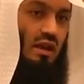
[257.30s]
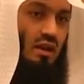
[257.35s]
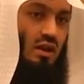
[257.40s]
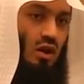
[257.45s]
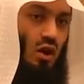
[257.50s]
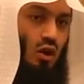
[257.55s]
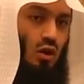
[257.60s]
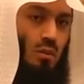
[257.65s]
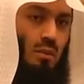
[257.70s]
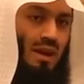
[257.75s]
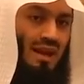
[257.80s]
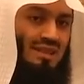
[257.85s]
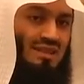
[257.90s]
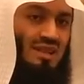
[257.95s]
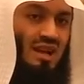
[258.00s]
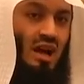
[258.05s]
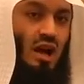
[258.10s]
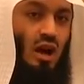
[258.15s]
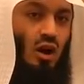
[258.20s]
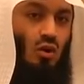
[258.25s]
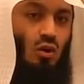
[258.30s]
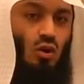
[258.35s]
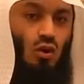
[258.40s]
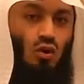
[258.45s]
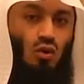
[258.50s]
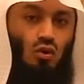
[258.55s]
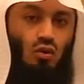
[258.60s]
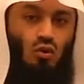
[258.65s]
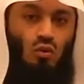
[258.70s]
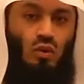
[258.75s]
no. No matter how
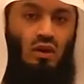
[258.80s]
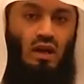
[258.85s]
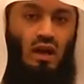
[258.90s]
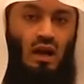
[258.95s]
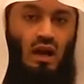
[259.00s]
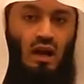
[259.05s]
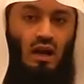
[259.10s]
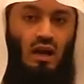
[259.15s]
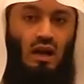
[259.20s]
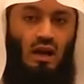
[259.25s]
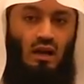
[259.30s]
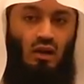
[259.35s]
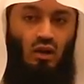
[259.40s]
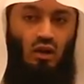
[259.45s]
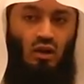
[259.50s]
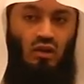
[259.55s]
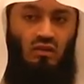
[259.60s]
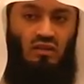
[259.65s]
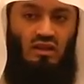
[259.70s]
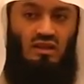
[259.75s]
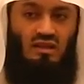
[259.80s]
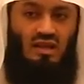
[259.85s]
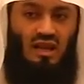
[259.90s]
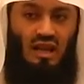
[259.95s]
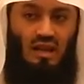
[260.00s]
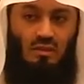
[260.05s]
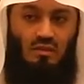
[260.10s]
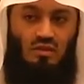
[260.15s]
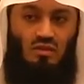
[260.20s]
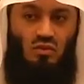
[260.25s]
old we are, a lot of the
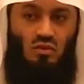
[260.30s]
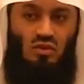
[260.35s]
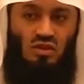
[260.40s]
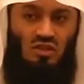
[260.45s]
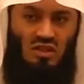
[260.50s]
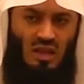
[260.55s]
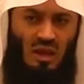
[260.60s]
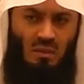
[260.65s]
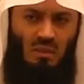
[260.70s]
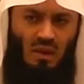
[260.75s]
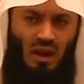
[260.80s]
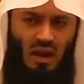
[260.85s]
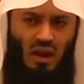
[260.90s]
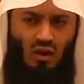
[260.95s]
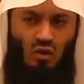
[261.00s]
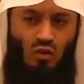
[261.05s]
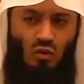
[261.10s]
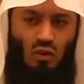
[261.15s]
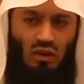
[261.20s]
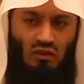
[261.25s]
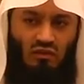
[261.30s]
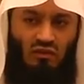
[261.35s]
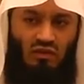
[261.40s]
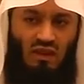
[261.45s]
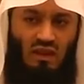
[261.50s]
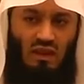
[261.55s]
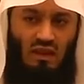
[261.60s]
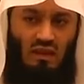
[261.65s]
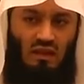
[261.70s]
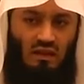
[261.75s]
times somehow we
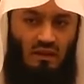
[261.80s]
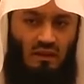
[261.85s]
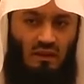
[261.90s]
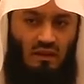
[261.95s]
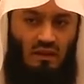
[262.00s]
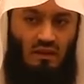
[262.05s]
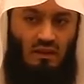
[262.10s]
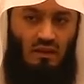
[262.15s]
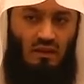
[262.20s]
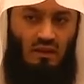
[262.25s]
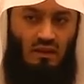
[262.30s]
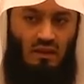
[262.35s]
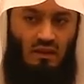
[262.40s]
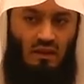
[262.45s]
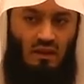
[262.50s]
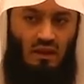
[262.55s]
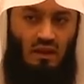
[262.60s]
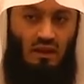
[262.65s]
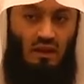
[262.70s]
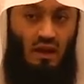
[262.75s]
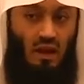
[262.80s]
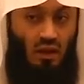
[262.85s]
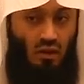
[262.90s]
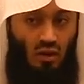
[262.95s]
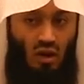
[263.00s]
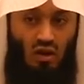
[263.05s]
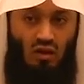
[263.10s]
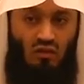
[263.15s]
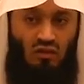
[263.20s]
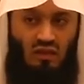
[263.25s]
feel in a
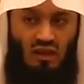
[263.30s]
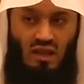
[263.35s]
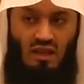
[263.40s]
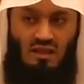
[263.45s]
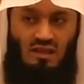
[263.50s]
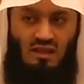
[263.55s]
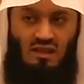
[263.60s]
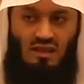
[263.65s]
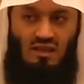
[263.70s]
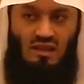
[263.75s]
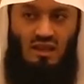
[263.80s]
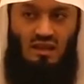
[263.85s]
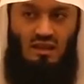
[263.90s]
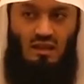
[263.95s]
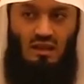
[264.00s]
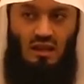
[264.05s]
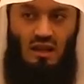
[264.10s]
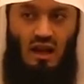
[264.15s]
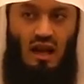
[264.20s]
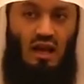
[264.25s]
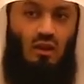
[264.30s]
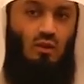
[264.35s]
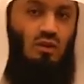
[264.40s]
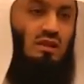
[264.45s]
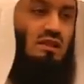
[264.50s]
lot of cases that I